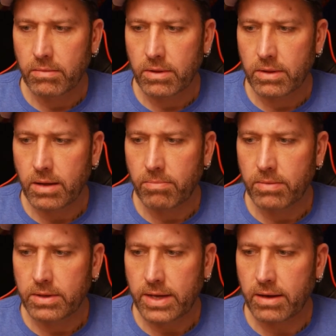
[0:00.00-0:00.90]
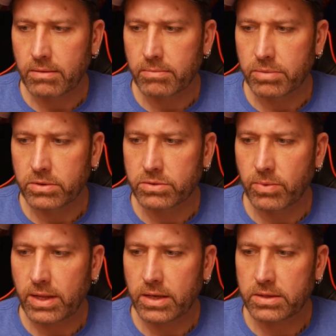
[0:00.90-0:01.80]
they take Bruce
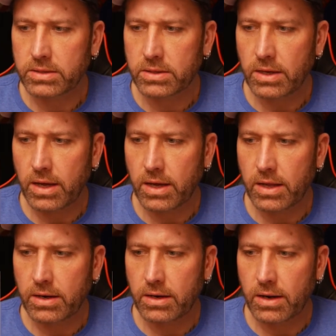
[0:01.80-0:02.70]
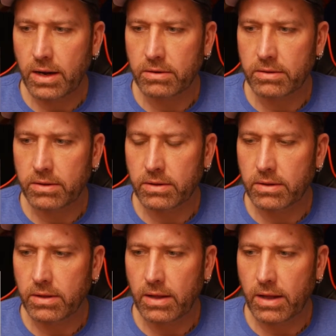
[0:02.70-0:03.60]
Willis, and I
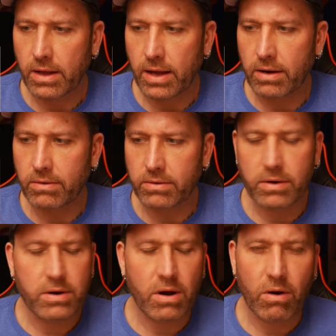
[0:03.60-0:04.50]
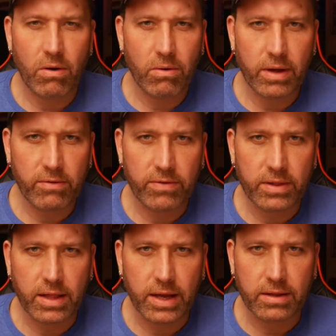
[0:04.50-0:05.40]
don't know if
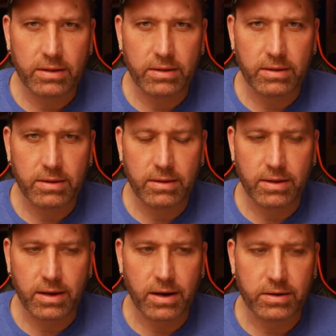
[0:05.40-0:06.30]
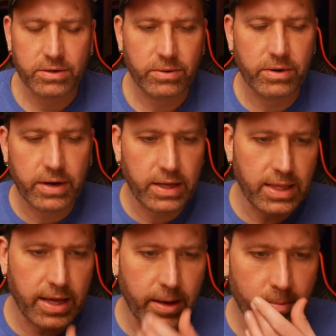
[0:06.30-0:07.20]
in like the cartoon or
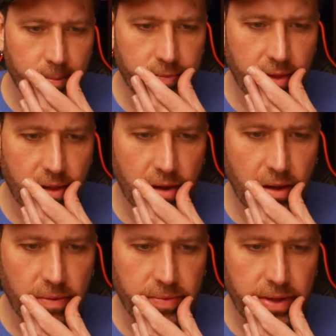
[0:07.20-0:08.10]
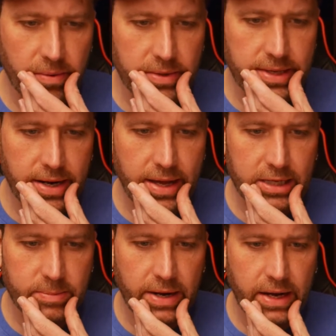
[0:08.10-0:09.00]
anything, if there was any
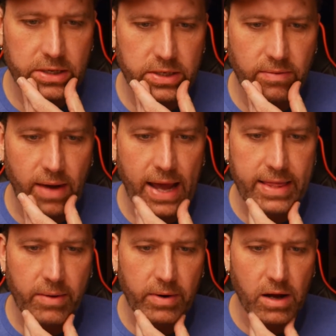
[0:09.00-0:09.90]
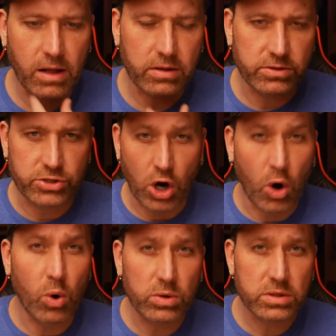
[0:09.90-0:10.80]
explanation of why they were called
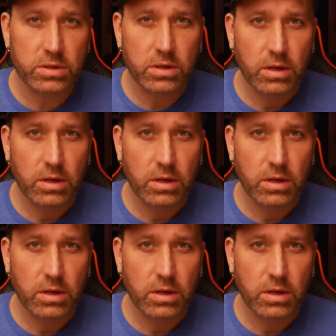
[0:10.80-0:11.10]
Joes